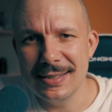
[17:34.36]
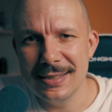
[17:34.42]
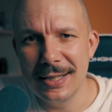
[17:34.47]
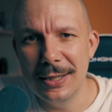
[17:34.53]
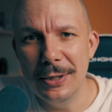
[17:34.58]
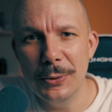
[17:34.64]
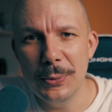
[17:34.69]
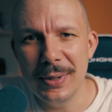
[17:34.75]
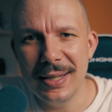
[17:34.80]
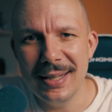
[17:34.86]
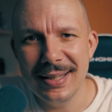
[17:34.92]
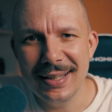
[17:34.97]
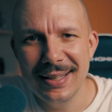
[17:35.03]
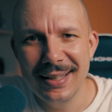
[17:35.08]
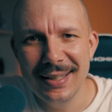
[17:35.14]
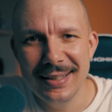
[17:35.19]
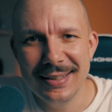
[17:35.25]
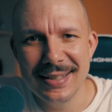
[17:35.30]
is gluing,
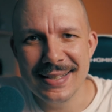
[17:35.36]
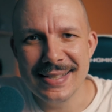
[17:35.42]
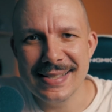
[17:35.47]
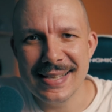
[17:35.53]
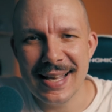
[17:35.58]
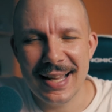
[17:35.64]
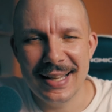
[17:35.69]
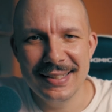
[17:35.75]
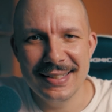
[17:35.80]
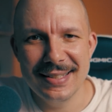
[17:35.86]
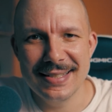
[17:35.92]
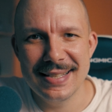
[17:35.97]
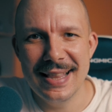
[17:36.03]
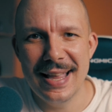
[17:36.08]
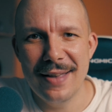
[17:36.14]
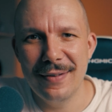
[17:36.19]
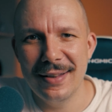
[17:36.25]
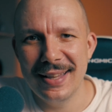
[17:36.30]
the second is
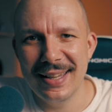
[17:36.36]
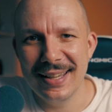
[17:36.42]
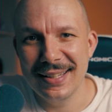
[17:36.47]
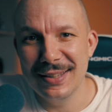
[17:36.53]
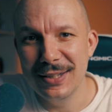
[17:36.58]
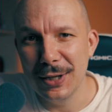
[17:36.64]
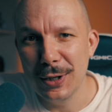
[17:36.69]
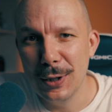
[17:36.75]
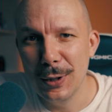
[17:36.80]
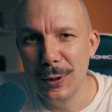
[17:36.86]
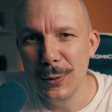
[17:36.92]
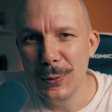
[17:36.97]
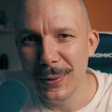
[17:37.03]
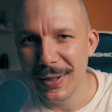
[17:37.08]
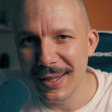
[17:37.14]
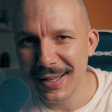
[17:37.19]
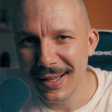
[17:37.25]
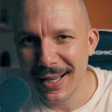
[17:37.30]
leveling. The
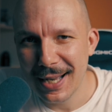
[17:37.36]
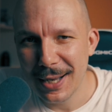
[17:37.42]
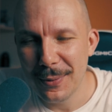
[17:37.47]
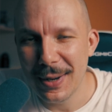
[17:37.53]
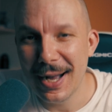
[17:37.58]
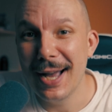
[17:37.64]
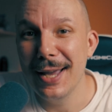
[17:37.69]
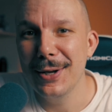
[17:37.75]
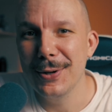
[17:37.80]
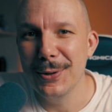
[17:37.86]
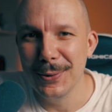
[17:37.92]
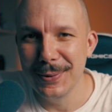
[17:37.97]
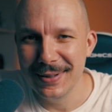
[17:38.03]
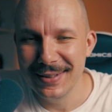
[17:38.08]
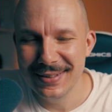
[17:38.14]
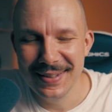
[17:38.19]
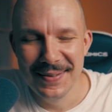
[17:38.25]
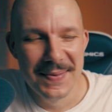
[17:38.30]
gluing, how I
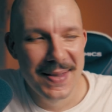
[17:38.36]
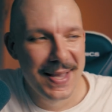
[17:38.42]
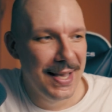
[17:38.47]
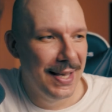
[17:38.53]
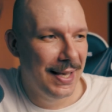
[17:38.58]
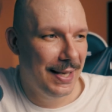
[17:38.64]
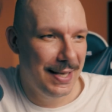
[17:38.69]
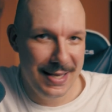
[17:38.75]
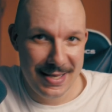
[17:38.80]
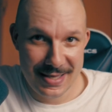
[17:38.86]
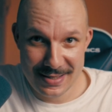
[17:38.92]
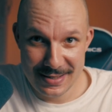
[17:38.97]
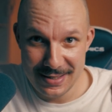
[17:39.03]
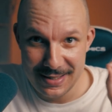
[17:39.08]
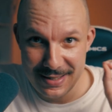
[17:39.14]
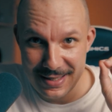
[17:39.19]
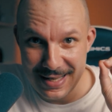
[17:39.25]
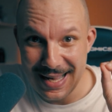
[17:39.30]
call it, is
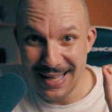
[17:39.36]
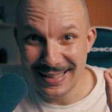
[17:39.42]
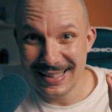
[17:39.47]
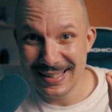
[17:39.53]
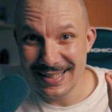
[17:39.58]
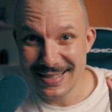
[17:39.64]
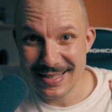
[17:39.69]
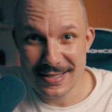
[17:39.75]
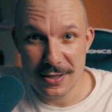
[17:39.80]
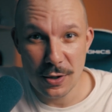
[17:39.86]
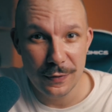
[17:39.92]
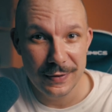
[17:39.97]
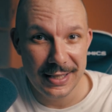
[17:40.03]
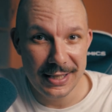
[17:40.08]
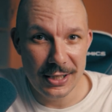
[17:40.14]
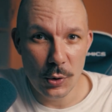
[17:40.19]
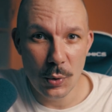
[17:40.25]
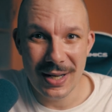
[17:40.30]
the analysis of
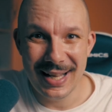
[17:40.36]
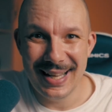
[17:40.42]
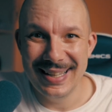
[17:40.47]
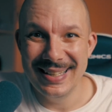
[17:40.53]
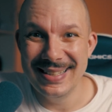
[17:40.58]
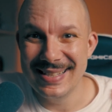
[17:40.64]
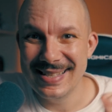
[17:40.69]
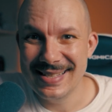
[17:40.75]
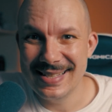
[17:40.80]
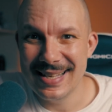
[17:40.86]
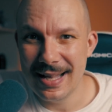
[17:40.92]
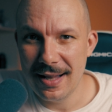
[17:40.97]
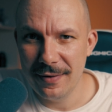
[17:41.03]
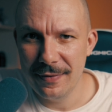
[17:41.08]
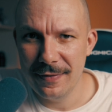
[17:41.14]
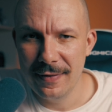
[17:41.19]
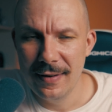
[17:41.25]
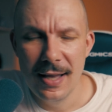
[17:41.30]
the yoga
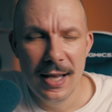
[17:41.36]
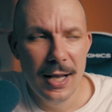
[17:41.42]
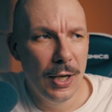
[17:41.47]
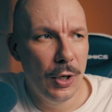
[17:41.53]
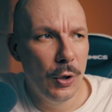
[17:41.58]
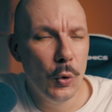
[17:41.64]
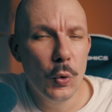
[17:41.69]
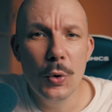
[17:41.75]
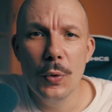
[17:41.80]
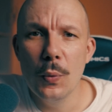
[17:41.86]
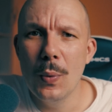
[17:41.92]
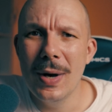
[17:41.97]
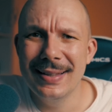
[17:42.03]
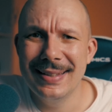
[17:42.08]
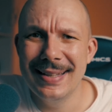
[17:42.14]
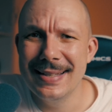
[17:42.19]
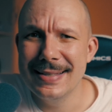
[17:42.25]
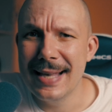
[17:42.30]
itself. Look
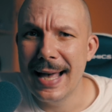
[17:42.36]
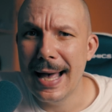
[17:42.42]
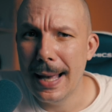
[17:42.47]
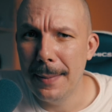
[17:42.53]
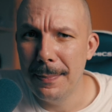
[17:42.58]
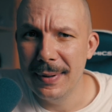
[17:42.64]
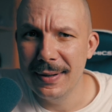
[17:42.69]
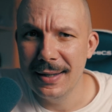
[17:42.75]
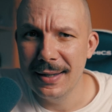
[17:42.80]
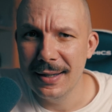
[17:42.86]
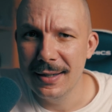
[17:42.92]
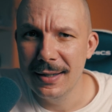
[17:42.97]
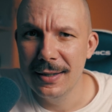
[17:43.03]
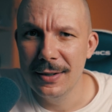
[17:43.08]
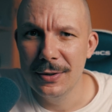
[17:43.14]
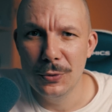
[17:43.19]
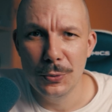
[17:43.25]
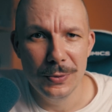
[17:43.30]
what is happening
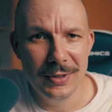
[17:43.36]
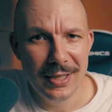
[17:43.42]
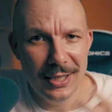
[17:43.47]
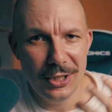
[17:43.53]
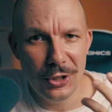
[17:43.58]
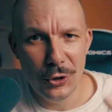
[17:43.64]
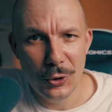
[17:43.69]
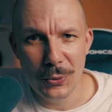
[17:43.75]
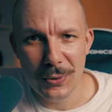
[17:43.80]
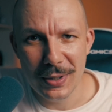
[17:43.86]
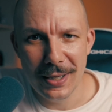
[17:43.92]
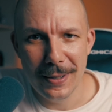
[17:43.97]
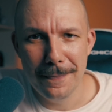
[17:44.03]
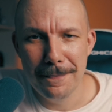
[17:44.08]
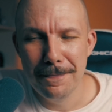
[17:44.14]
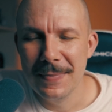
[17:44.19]
to the yoga.